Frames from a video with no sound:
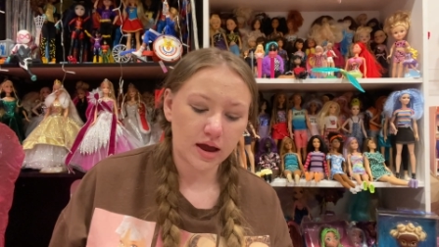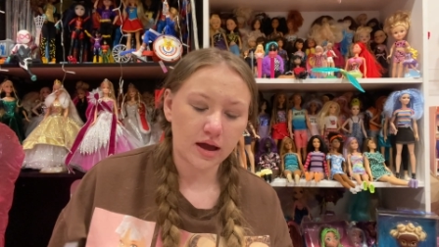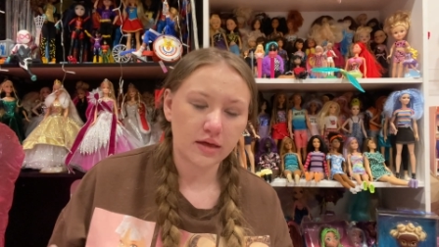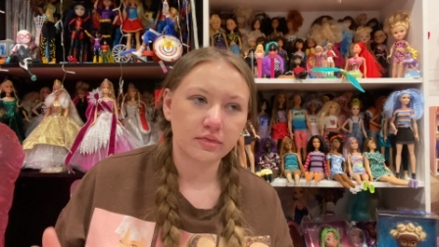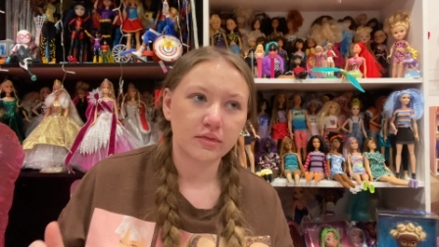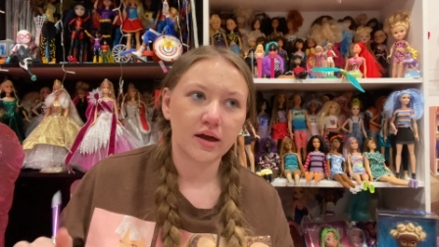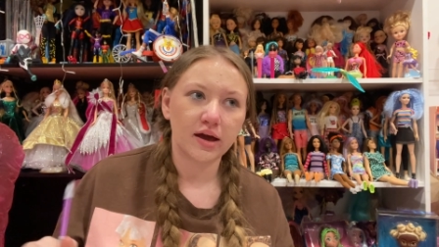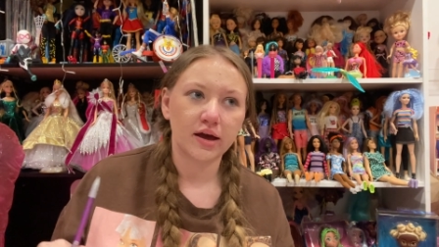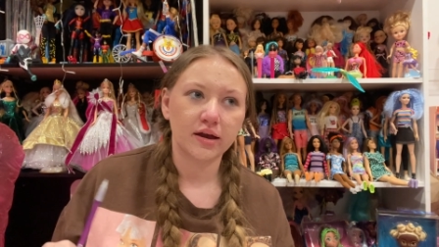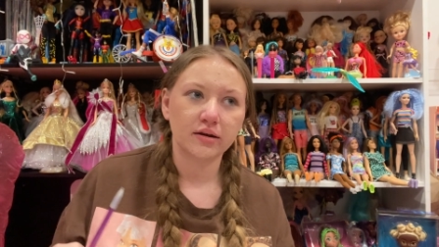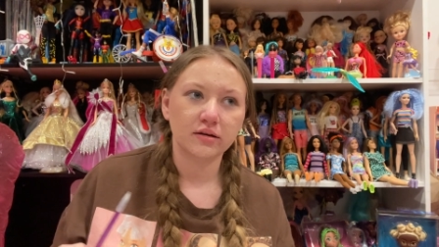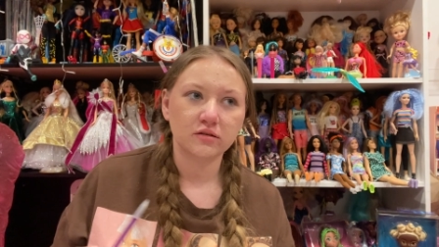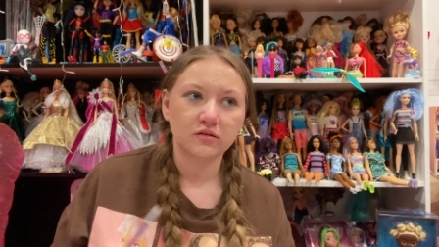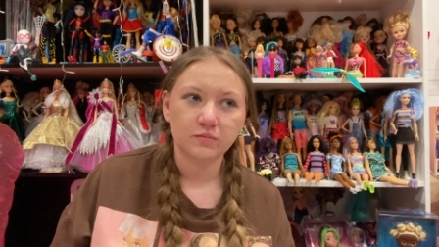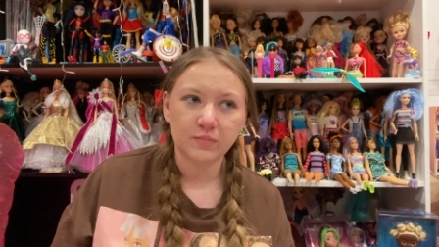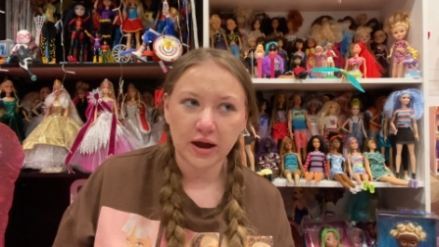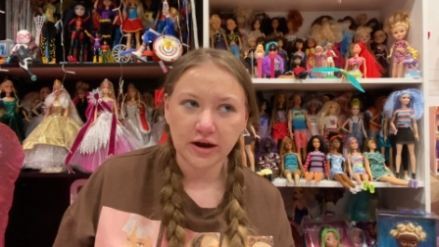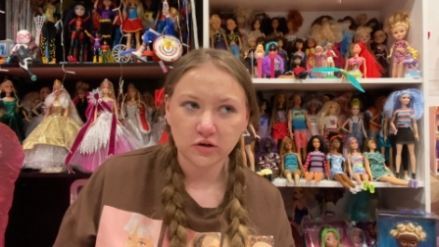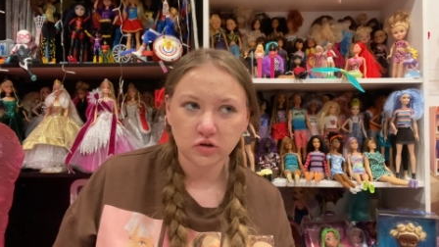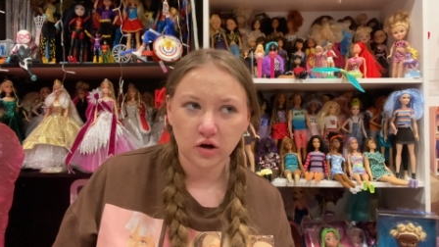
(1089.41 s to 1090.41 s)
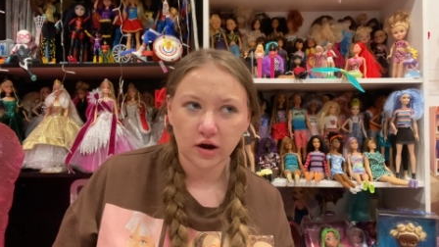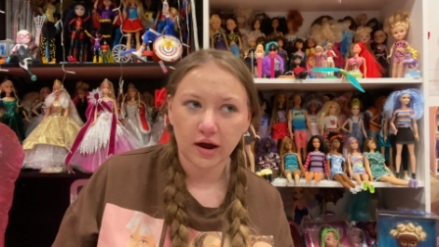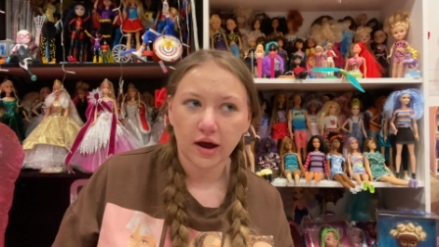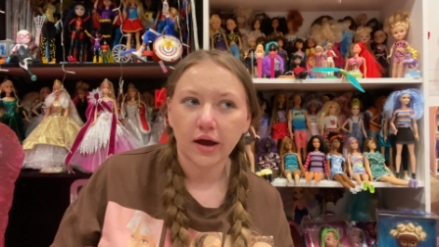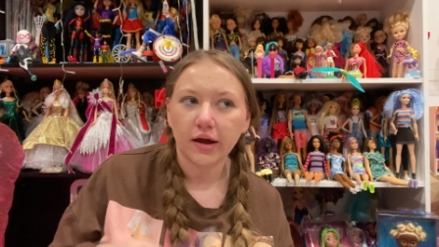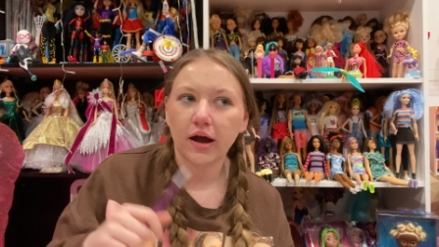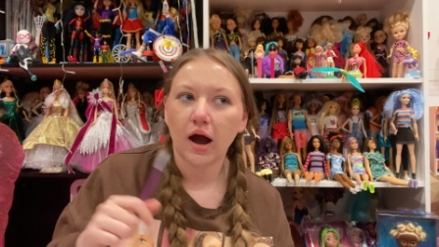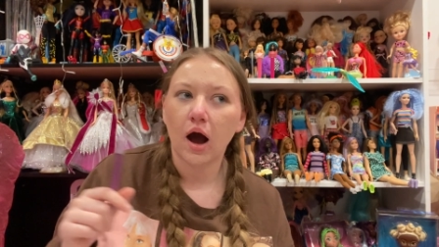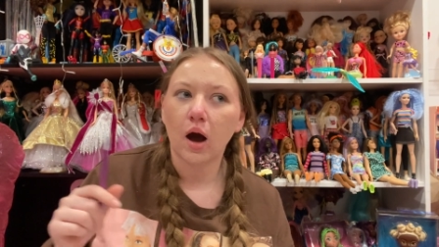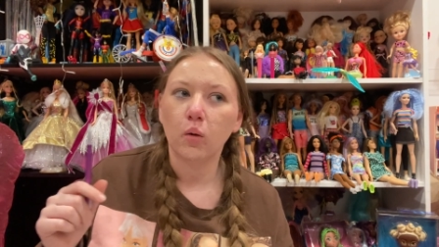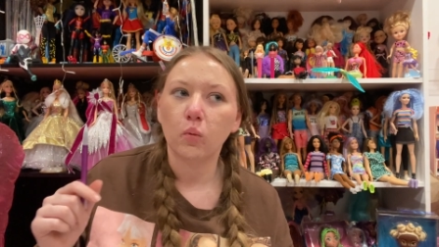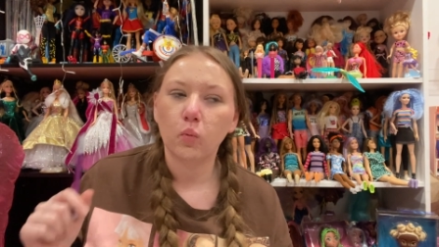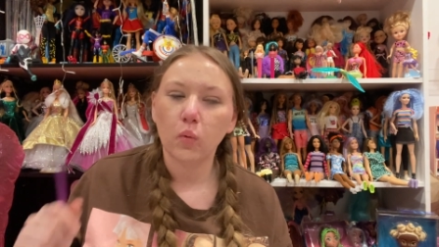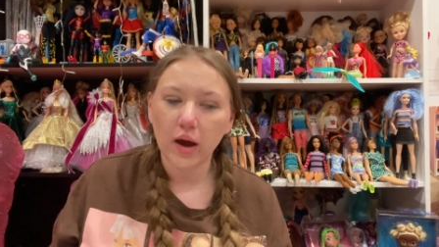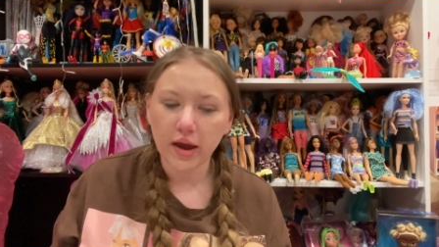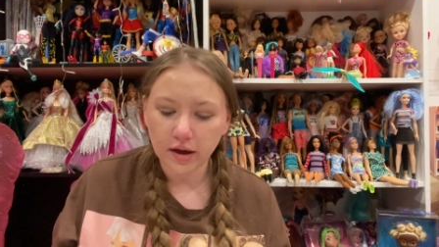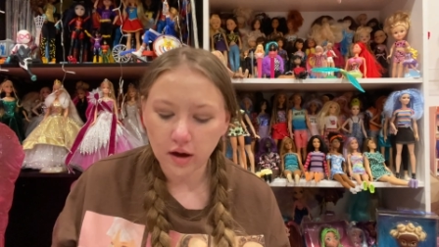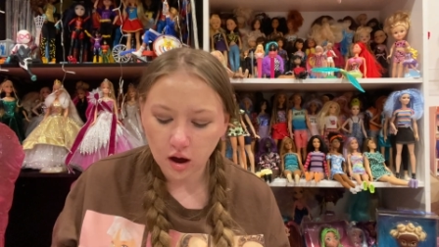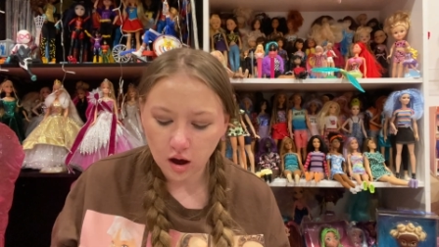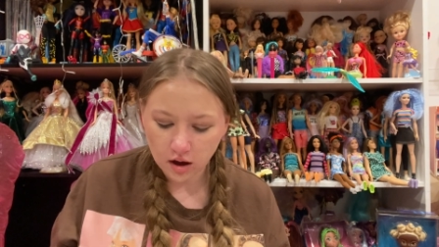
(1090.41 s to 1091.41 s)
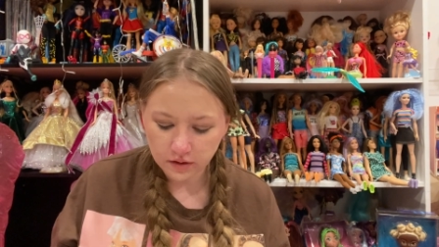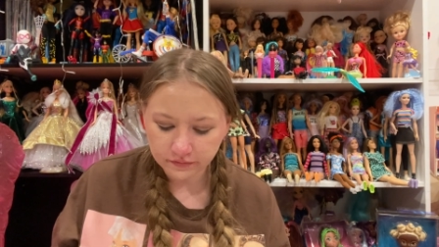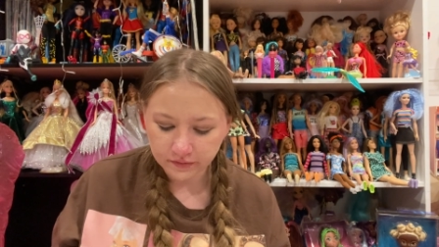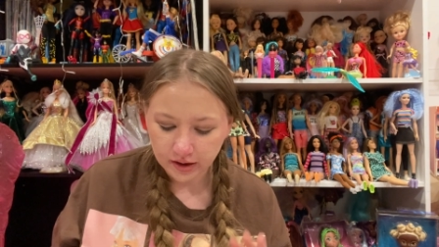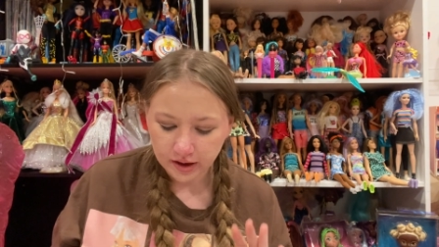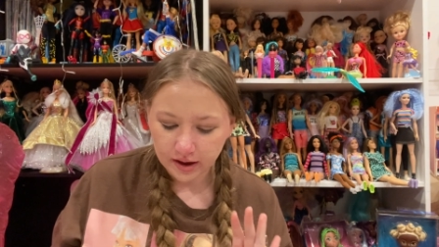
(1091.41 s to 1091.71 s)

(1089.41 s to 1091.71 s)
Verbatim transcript: And then Spectra, I got way off.